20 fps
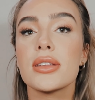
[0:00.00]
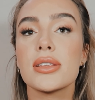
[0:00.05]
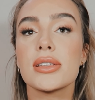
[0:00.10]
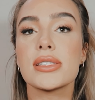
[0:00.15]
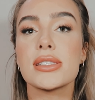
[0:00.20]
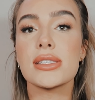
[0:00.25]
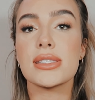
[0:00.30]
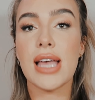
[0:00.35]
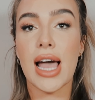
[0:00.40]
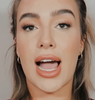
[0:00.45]

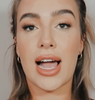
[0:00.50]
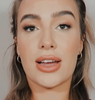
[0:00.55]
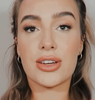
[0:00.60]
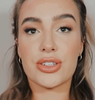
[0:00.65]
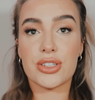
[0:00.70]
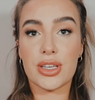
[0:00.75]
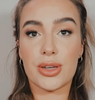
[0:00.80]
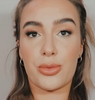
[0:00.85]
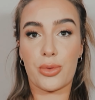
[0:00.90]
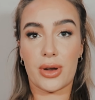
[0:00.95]
This is
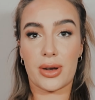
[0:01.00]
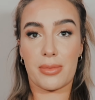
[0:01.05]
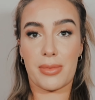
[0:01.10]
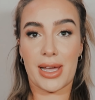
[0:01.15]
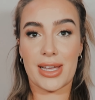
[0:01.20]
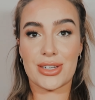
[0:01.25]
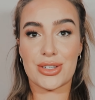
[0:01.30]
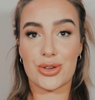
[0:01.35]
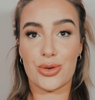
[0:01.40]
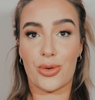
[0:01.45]
actually one of
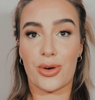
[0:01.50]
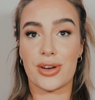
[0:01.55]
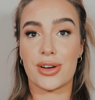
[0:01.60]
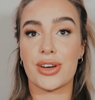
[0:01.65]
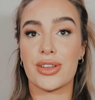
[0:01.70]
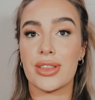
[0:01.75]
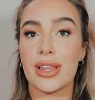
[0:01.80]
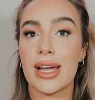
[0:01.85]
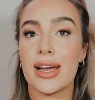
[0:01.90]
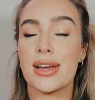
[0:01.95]
my
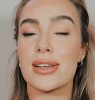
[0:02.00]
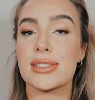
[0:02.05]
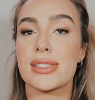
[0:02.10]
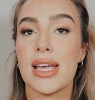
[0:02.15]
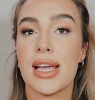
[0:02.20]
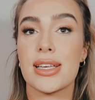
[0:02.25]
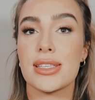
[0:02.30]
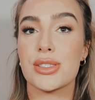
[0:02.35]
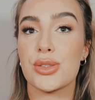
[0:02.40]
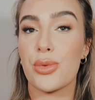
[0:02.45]
shorter layers.
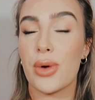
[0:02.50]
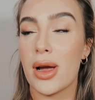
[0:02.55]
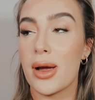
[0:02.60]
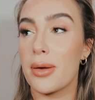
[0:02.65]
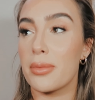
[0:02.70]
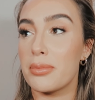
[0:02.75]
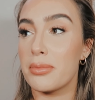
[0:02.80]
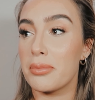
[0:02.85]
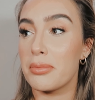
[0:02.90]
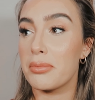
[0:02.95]
I
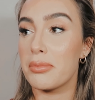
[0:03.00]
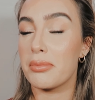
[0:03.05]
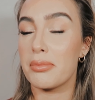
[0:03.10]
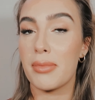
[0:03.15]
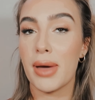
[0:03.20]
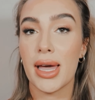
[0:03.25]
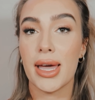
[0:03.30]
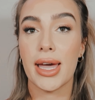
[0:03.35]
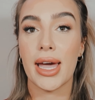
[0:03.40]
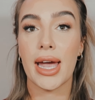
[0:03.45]
swear
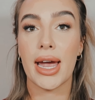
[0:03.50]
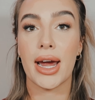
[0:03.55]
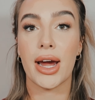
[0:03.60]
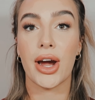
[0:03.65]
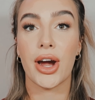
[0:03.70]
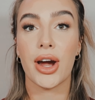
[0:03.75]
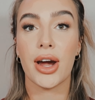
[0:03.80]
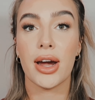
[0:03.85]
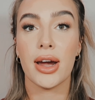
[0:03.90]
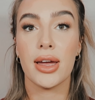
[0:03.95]
my
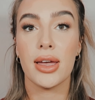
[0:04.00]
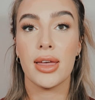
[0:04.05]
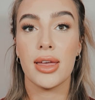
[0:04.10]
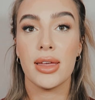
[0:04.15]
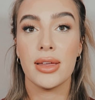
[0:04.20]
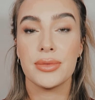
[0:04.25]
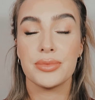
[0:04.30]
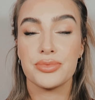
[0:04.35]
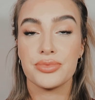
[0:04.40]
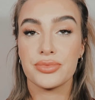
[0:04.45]
hair,
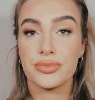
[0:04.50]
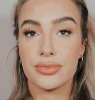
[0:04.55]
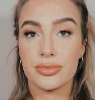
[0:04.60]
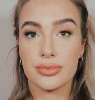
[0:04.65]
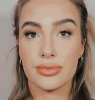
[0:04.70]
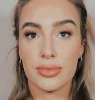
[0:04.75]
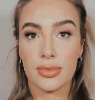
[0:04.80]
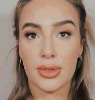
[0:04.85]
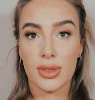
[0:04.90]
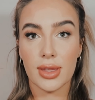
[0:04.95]

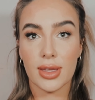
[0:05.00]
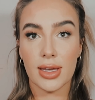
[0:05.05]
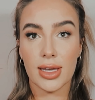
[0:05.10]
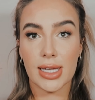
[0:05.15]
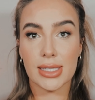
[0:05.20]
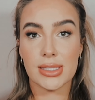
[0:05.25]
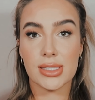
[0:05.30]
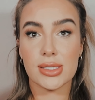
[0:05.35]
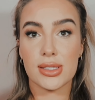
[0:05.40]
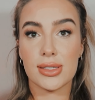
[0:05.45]

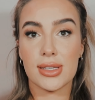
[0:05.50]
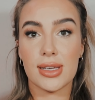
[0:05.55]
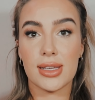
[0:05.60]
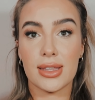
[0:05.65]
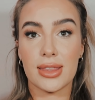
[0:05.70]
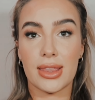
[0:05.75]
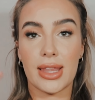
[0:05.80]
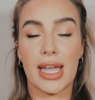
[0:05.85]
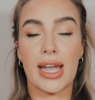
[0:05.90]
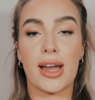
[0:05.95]
its
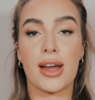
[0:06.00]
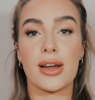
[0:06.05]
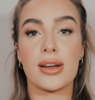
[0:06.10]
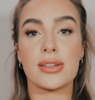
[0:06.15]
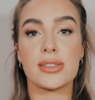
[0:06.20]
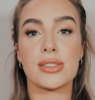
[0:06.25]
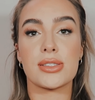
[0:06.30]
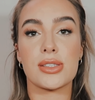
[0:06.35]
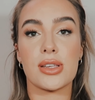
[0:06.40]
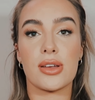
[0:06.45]

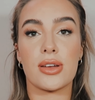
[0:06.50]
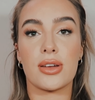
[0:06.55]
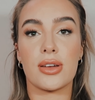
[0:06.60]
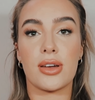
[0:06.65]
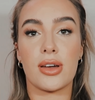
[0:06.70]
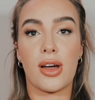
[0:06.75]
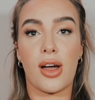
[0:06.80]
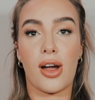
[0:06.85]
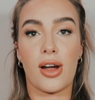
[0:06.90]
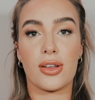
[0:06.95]
layers
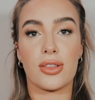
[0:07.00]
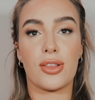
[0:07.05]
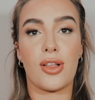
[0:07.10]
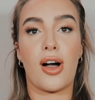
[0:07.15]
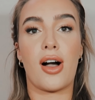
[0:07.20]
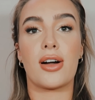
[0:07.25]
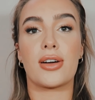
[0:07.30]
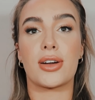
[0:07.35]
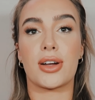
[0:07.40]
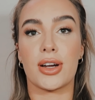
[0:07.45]
are
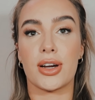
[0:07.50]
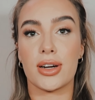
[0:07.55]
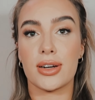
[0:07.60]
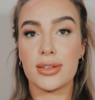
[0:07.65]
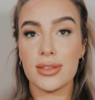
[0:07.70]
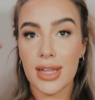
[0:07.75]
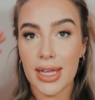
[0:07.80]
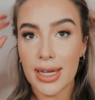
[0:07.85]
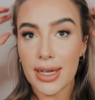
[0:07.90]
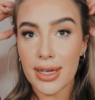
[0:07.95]

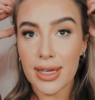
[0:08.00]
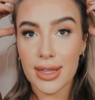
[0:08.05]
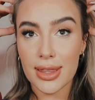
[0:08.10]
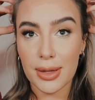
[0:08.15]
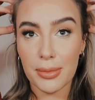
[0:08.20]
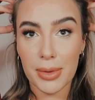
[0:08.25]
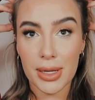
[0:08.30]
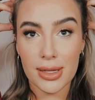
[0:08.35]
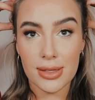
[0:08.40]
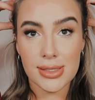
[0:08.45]
longer, like in
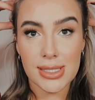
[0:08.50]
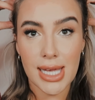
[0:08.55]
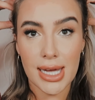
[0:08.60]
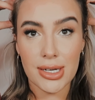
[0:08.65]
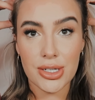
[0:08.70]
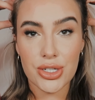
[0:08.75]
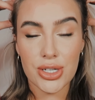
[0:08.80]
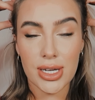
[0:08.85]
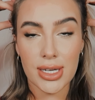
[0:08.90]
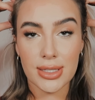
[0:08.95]
the middle
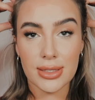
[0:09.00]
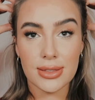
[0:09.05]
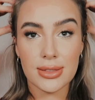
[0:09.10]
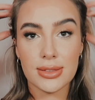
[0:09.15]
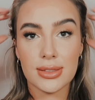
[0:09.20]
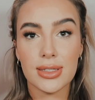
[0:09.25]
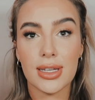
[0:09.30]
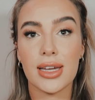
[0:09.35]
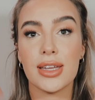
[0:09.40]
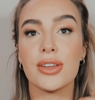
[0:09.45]
section.
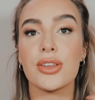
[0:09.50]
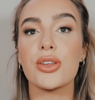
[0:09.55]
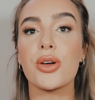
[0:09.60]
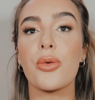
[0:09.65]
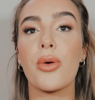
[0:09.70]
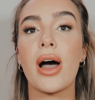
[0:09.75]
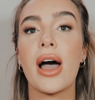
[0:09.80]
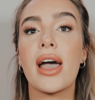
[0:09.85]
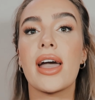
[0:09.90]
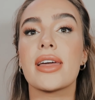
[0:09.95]
I don't
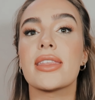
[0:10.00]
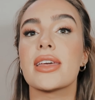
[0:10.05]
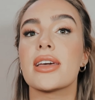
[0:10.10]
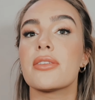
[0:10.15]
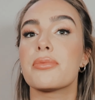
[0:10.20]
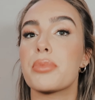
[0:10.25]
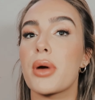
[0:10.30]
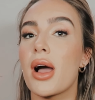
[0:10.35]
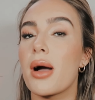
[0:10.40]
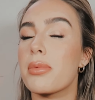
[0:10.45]
know why. I
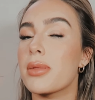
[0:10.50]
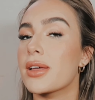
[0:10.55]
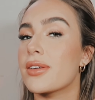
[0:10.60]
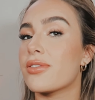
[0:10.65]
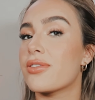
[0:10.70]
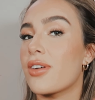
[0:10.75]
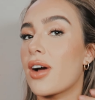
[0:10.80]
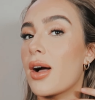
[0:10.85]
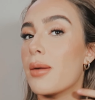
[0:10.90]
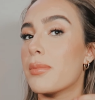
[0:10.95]
think probably
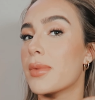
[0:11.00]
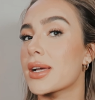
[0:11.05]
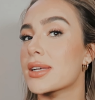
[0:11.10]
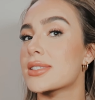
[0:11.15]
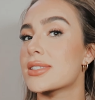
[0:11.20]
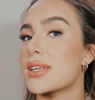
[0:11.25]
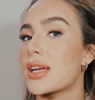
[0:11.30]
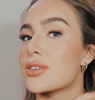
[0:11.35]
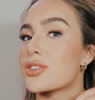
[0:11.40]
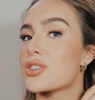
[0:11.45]
from
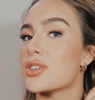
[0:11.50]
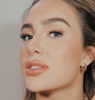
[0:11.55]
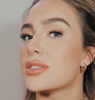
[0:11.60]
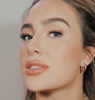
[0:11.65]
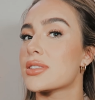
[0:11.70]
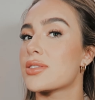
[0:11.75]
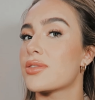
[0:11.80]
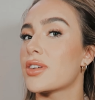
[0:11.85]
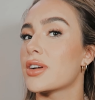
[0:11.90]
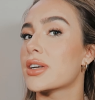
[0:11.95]

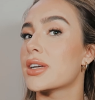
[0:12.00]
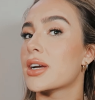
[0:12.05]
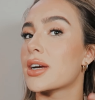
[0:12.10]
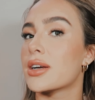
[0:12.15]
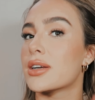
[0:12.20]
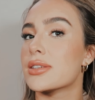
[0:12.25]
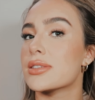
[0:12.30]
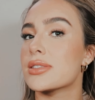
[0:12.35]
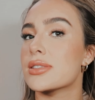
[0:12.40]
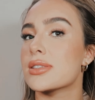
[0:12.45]
extensions for
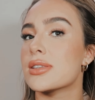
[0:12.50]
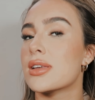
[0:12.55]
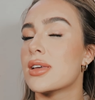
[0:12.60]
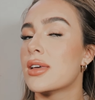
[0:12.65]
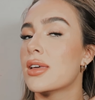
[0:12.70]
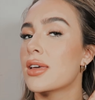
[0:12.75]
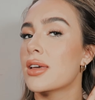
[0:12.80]
years,